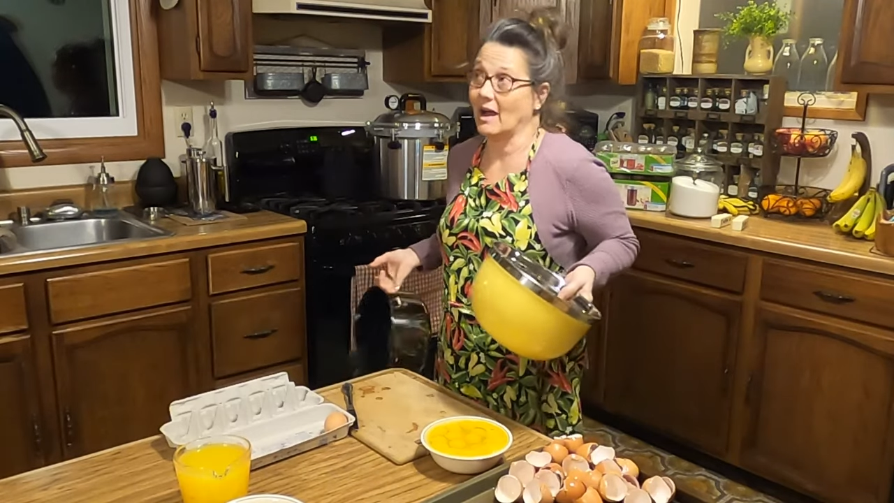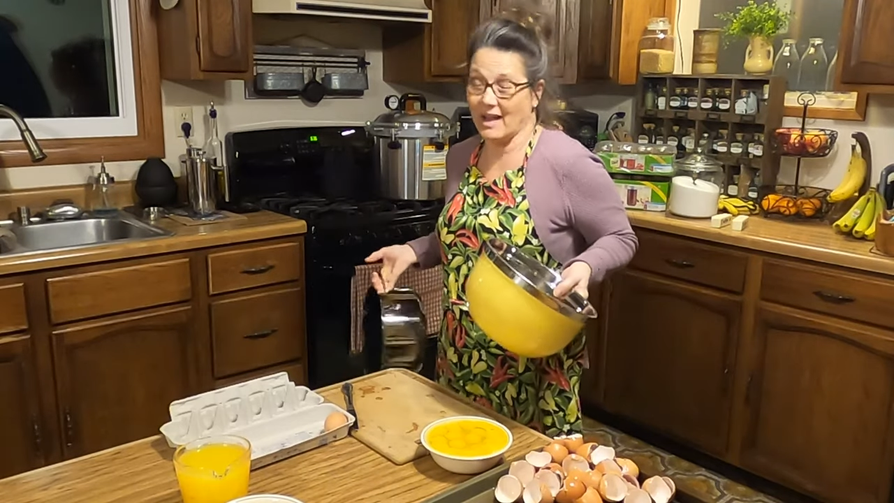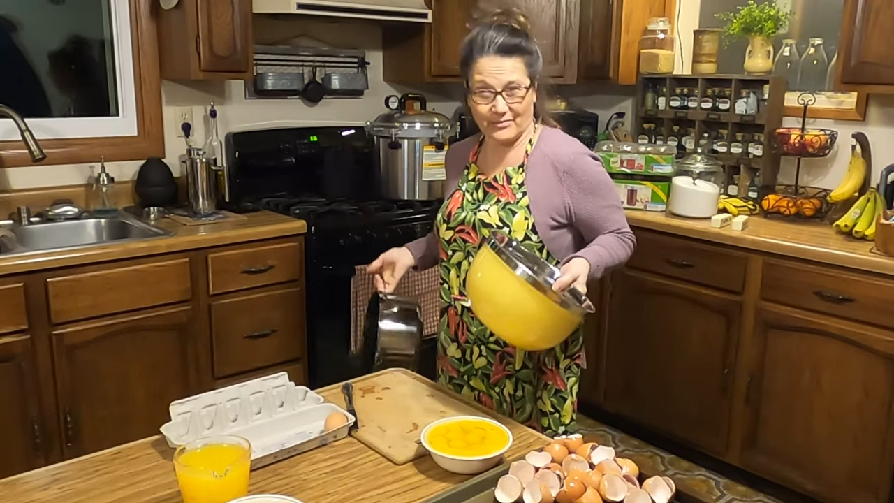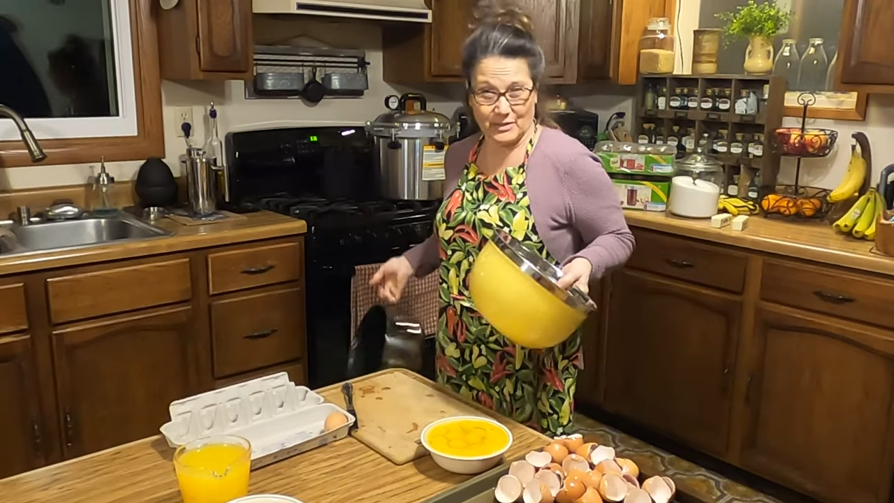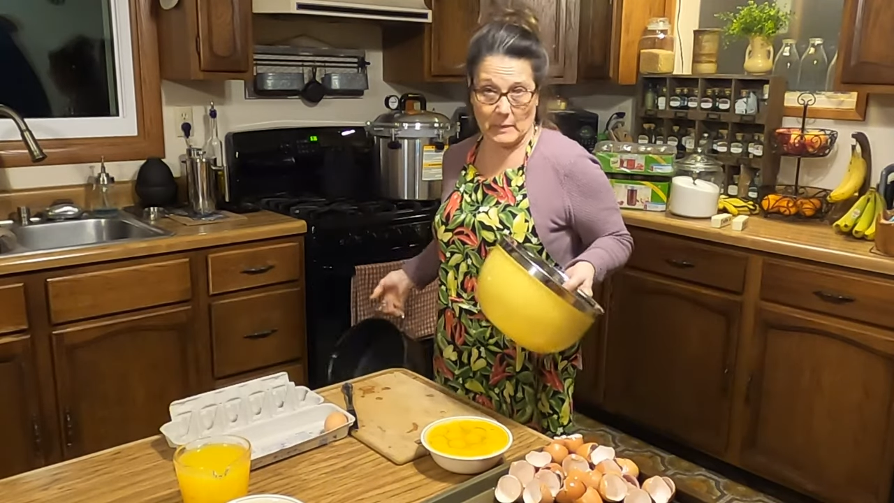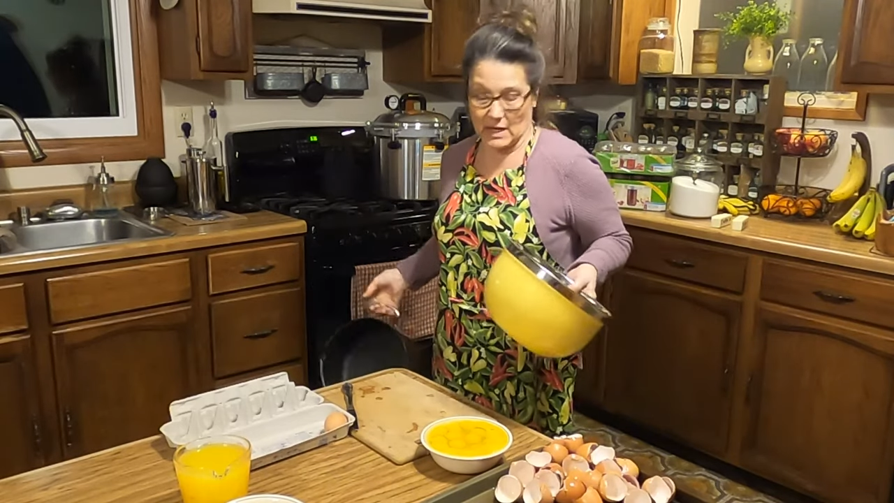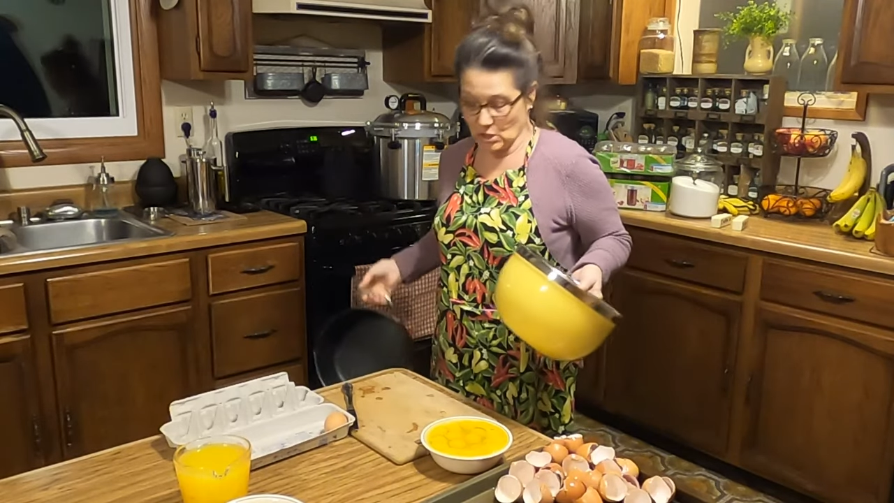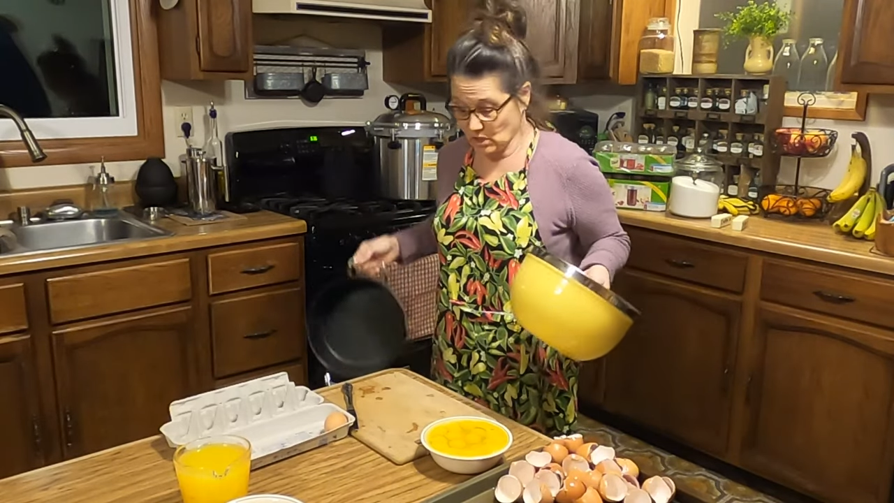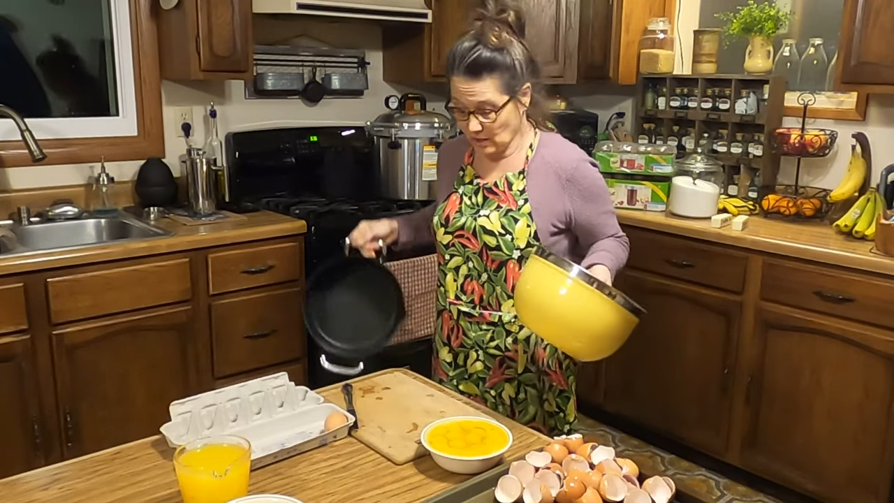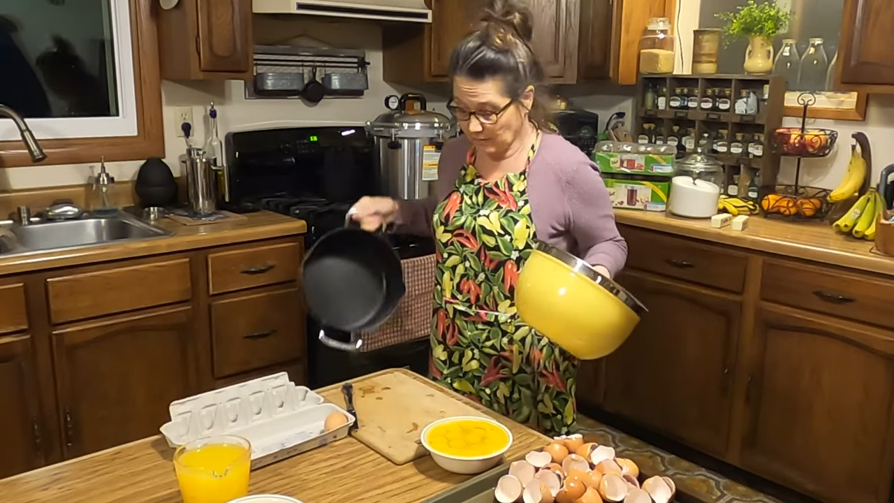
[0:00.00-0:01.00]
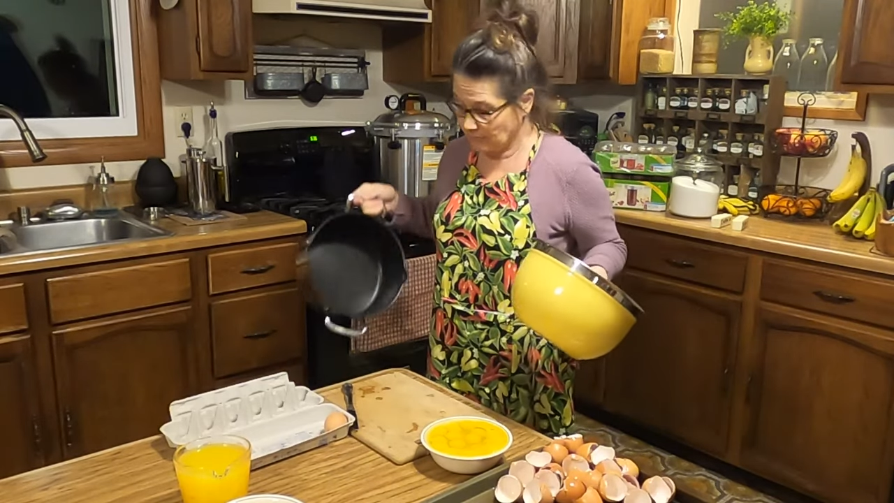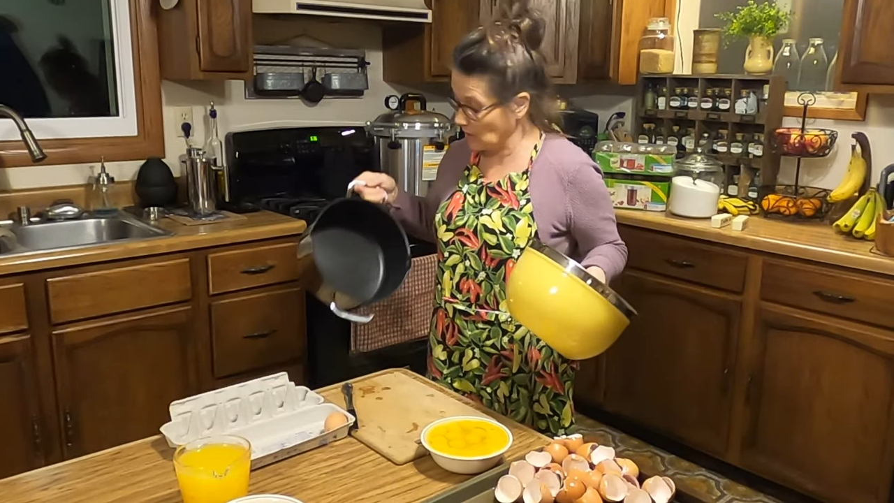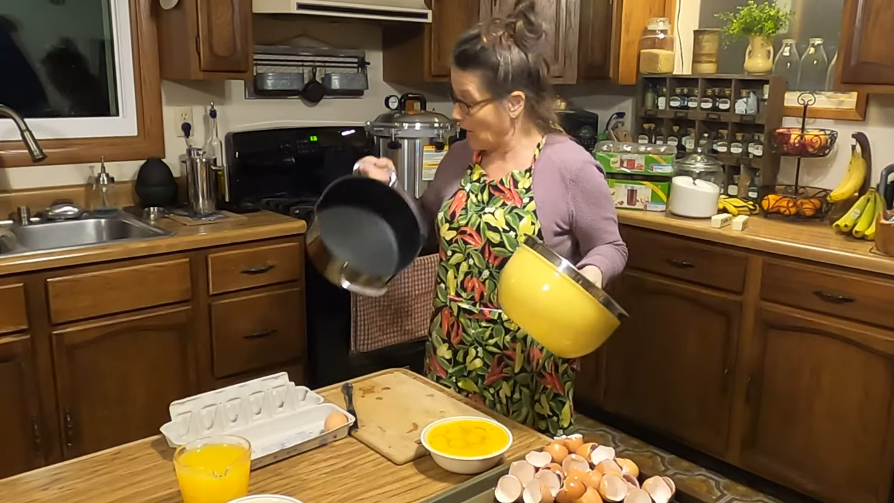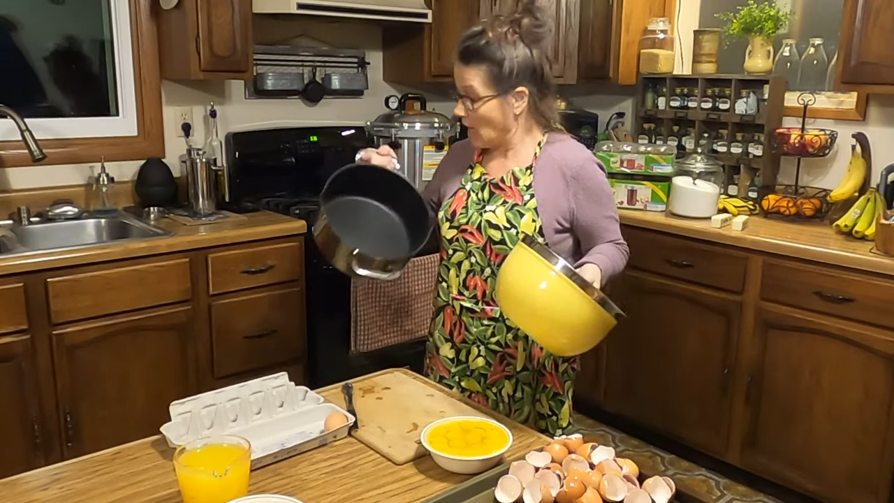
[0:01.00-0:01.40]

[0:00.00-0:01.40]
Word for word: I have to make shift.